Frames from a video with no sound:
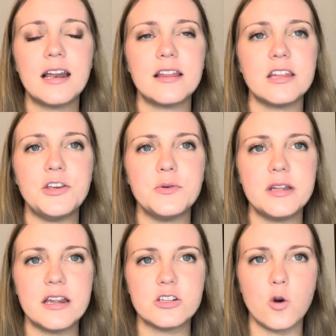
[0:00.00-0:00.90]
I think you
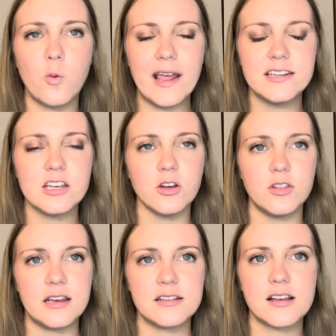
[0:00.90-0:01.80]
needed to wait till
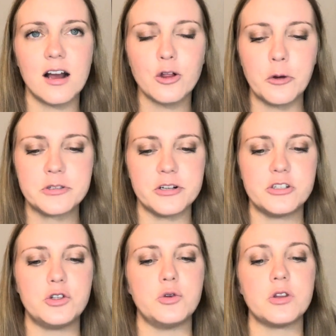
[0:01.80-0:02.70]
things got closer
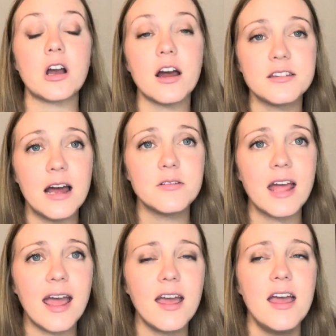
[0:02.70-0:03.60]
to the cut down
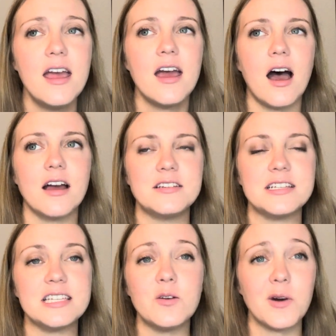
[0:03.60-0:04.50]
day to
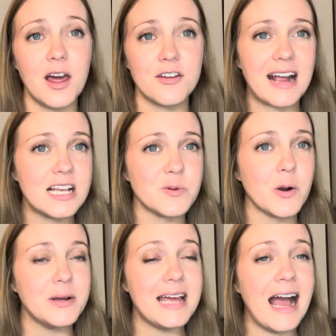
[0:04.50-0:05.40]
see what other guys were
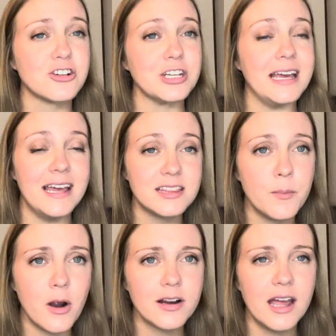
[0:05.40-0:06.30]
going to actually hit the
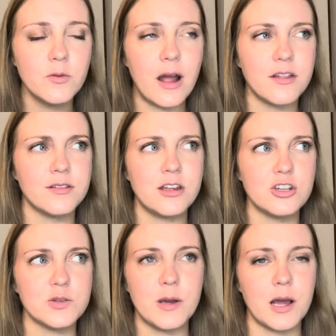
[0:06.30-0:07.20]
market, rather than
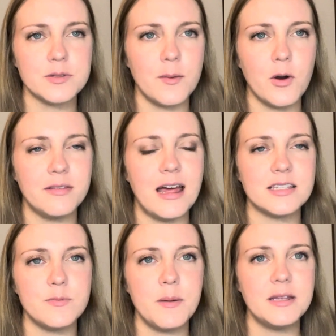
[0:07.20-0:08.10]
just pick up someone
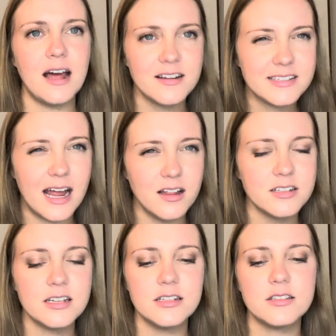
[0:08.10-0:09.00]
that's maybe not as
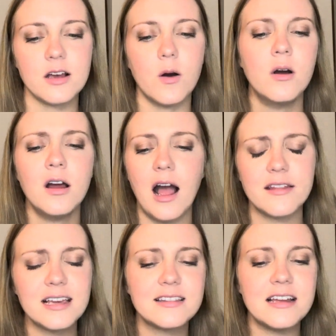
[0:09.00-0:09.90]
talented. So I
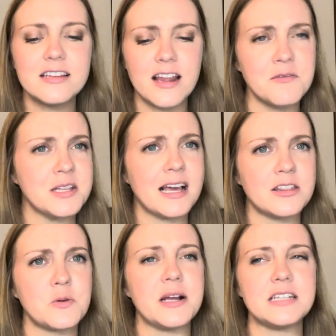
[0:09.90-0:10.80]
think they did everything at
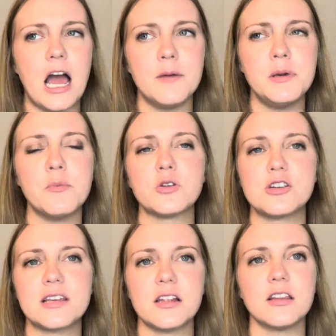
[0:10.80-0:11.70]
the right time. People
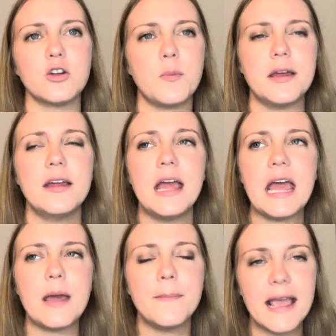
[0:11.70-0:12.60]
just get a little bit
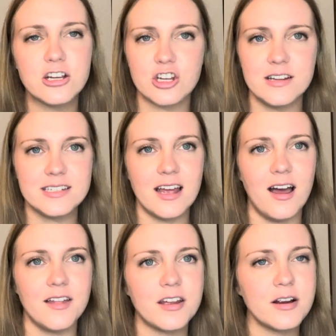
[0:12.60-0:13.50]
impatient.
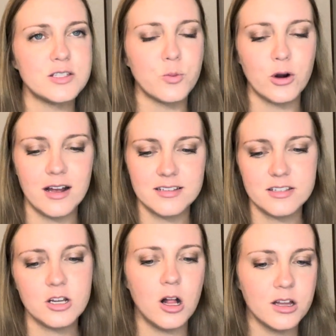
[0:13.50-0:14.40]
There is a
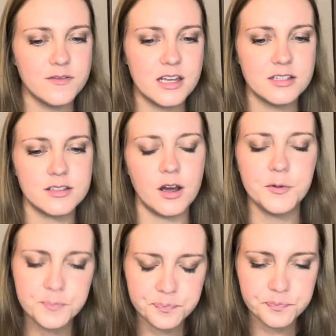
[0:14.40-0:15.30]
process to all of this.
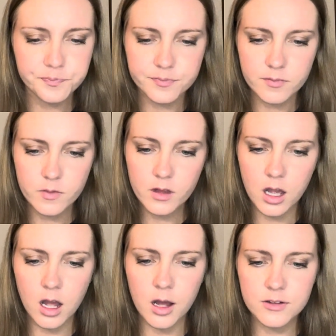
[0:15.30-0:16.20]
So
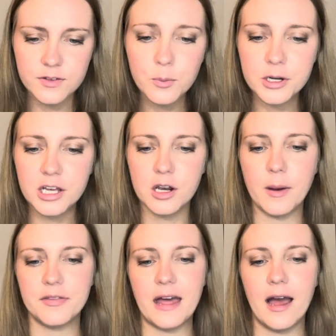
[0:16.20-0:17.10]
I feel pretty good
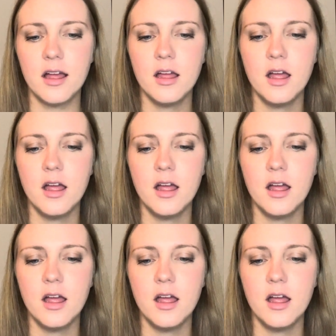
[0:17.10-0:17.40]
about that.